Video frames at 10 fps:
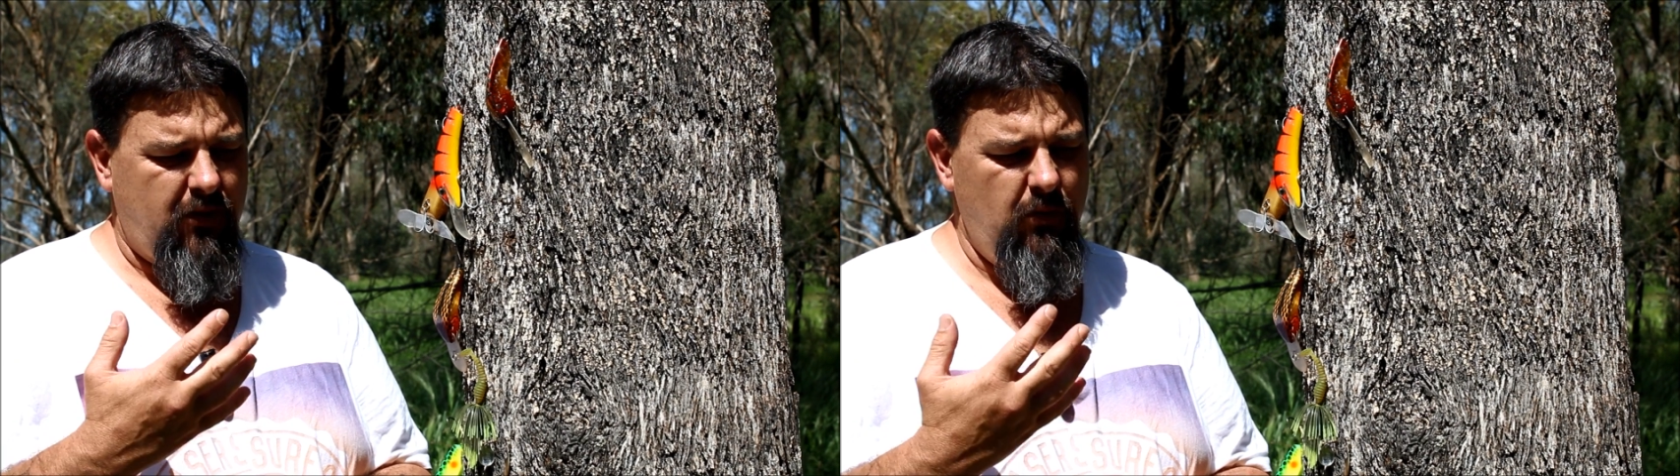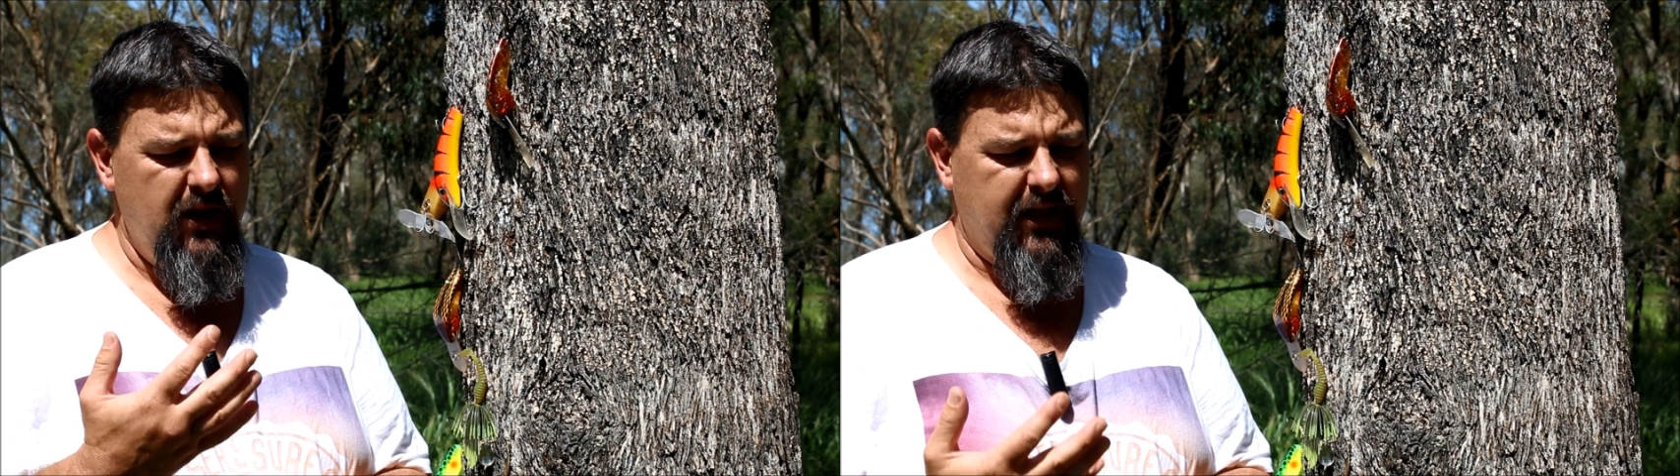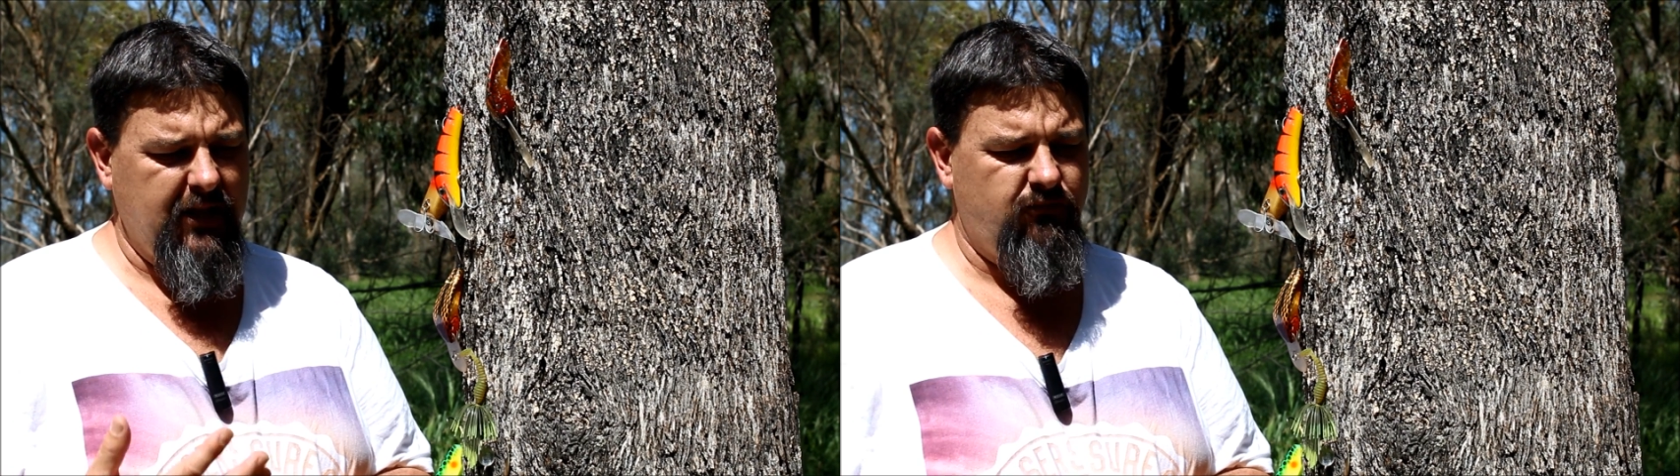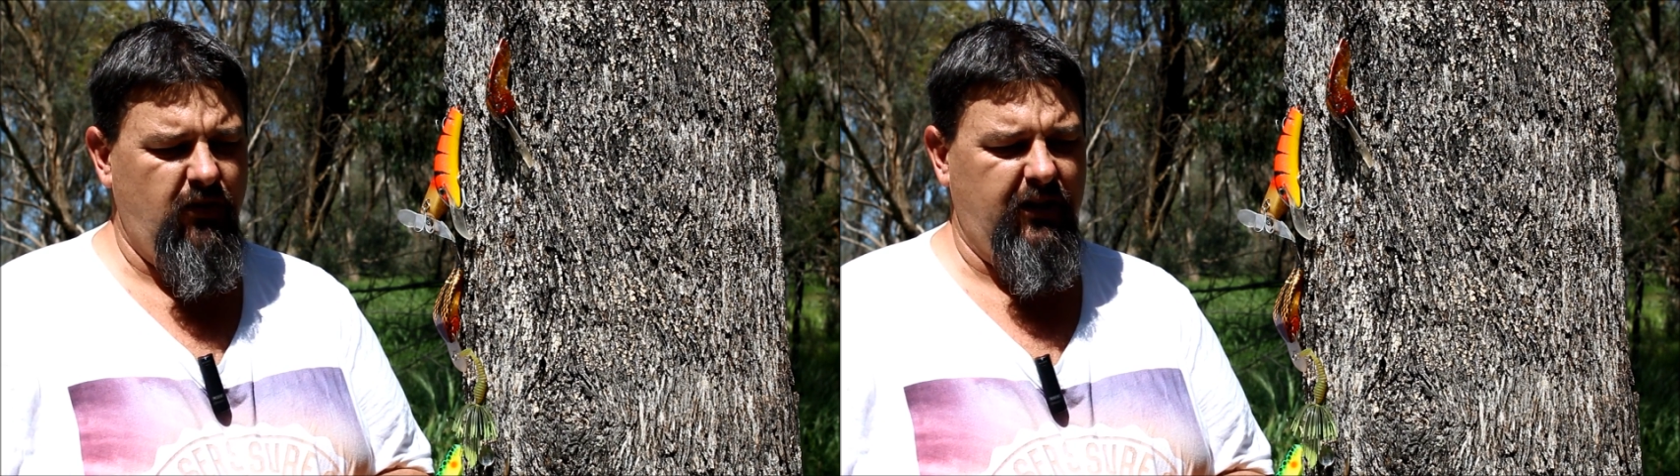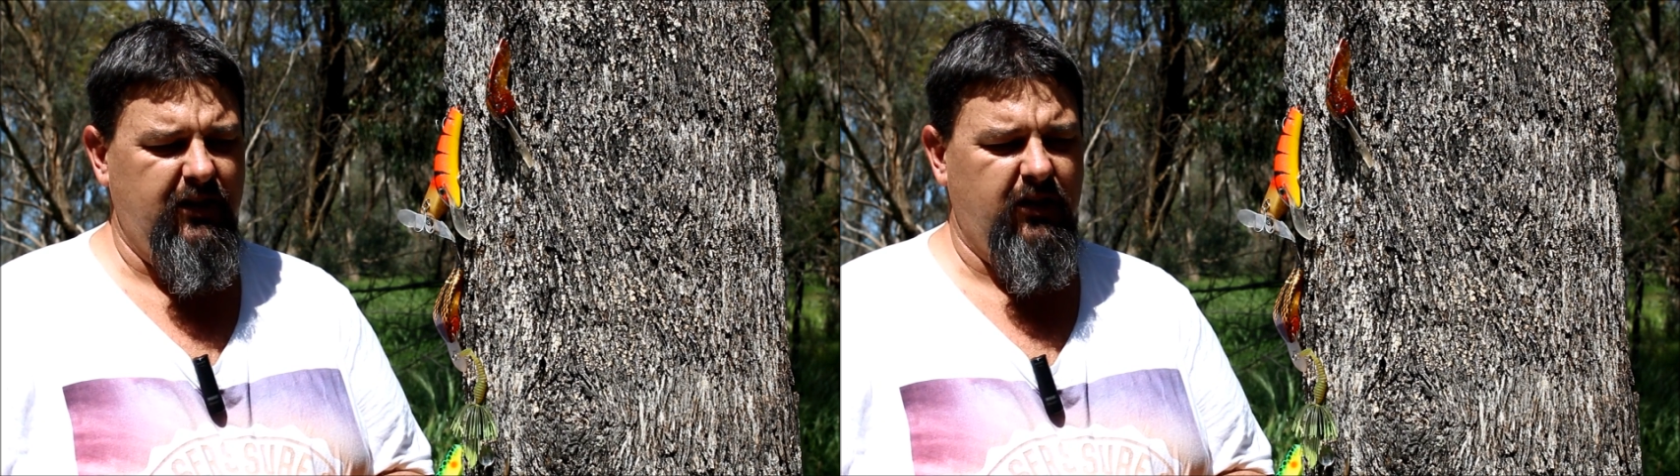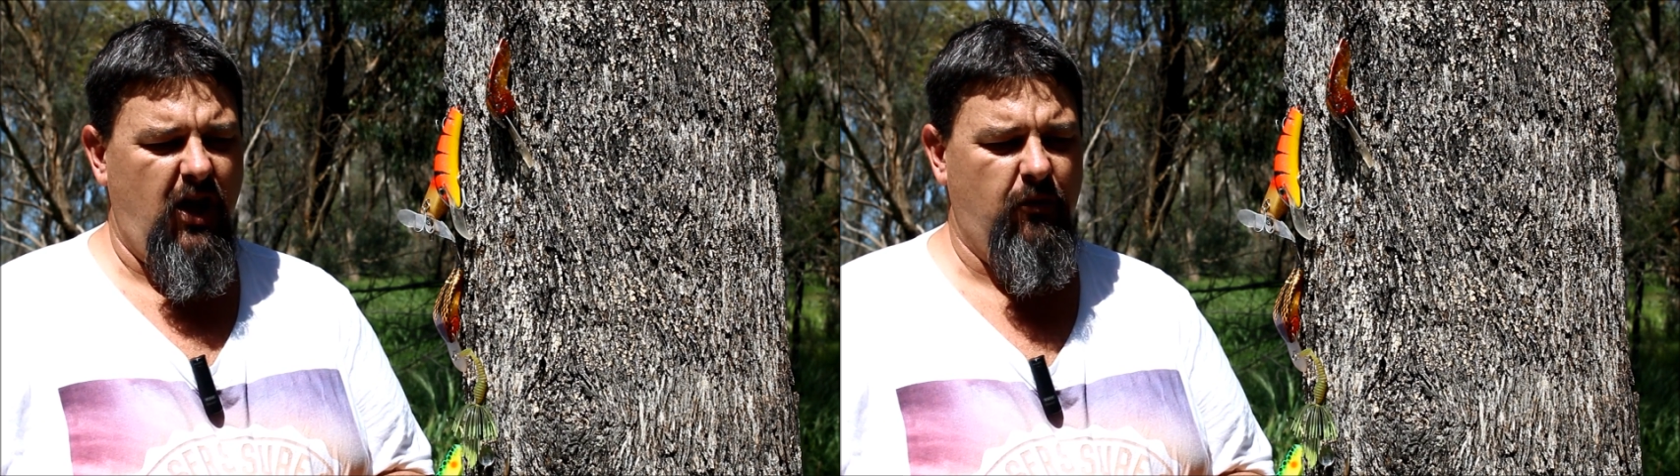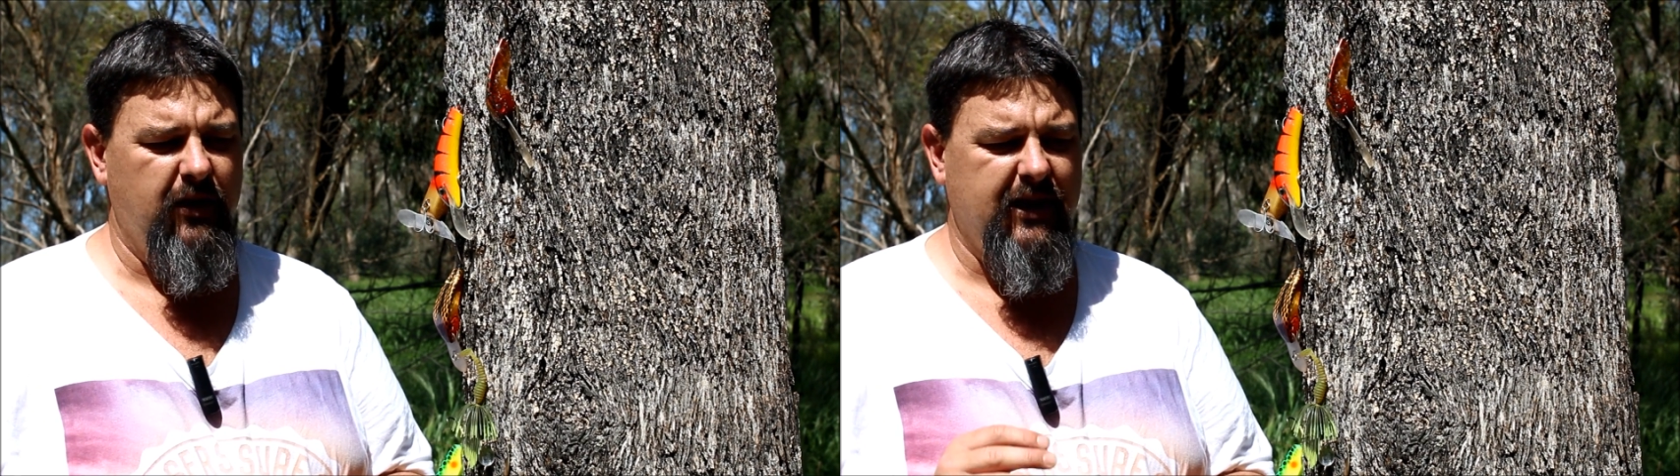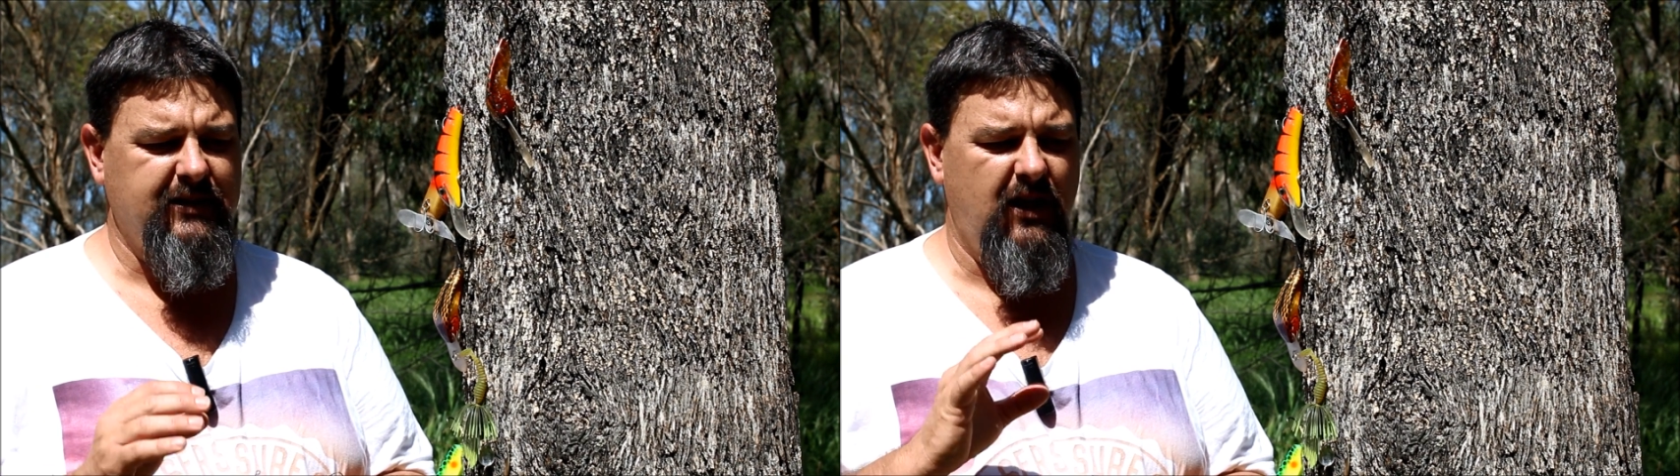when it gets really low
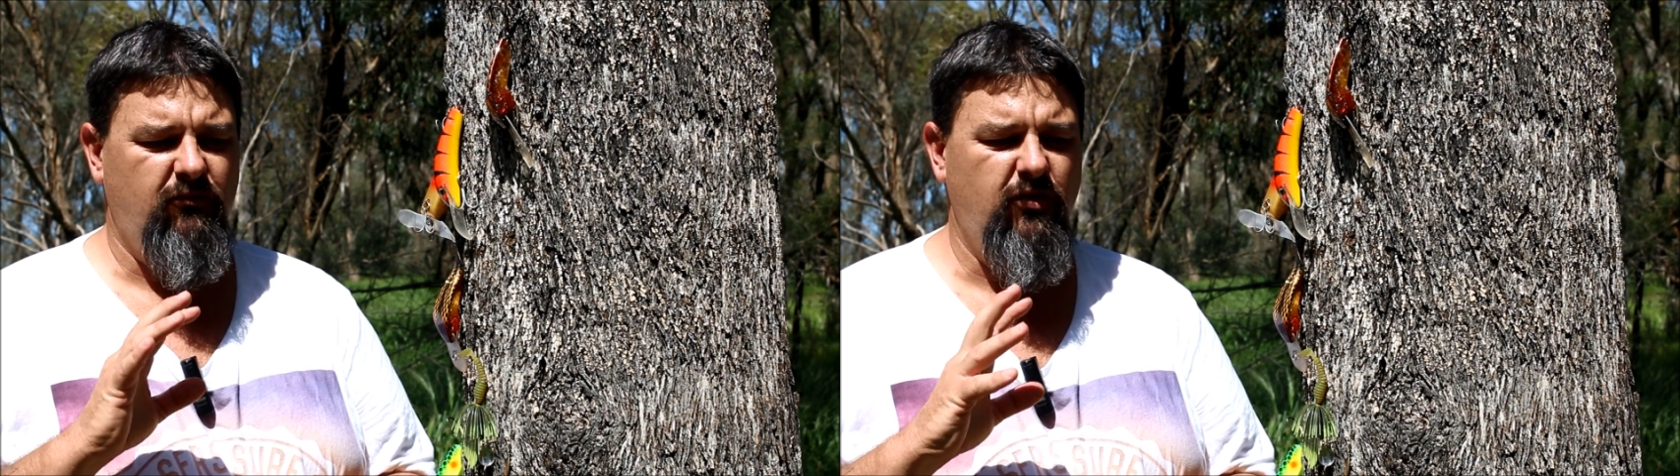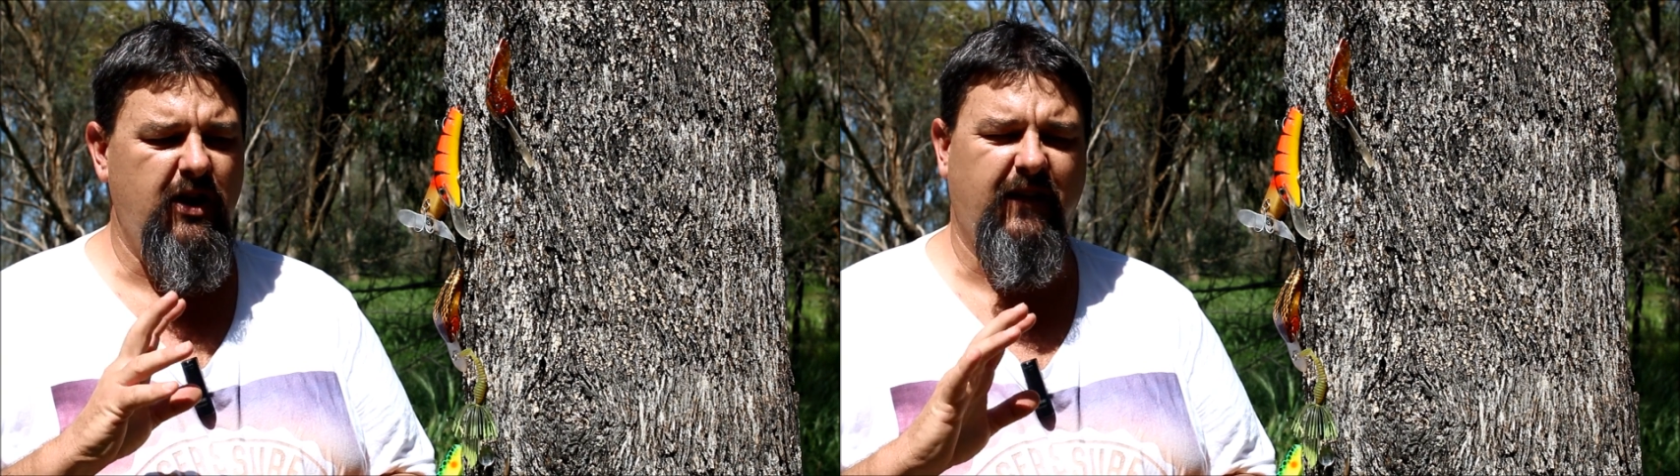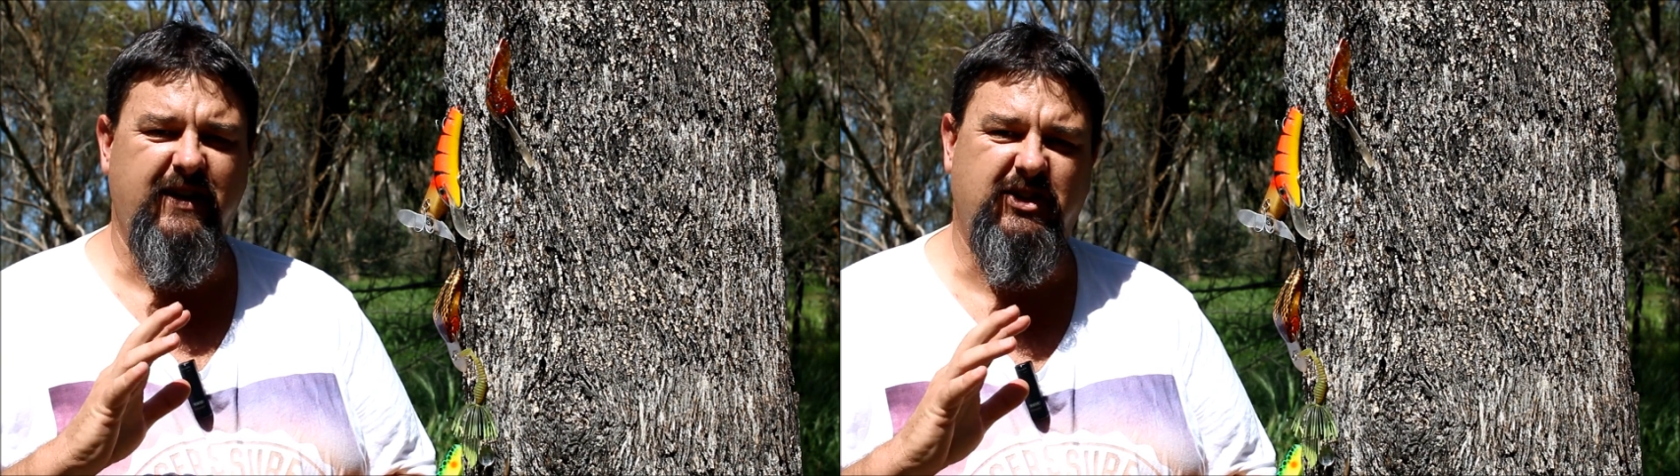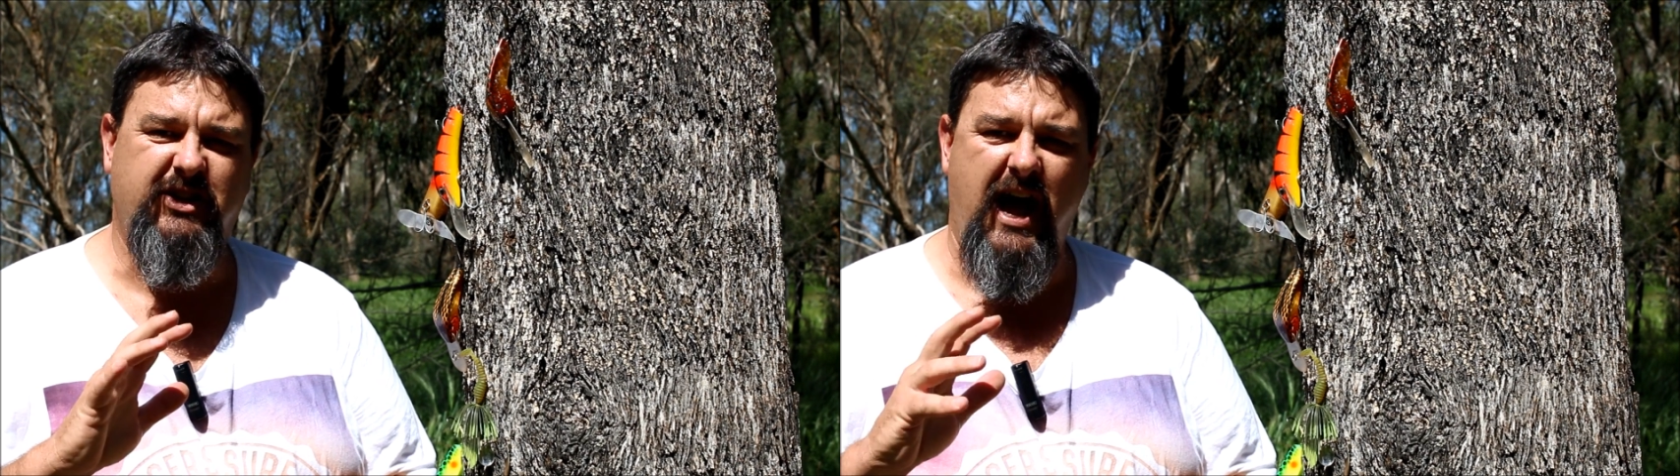and it gets that really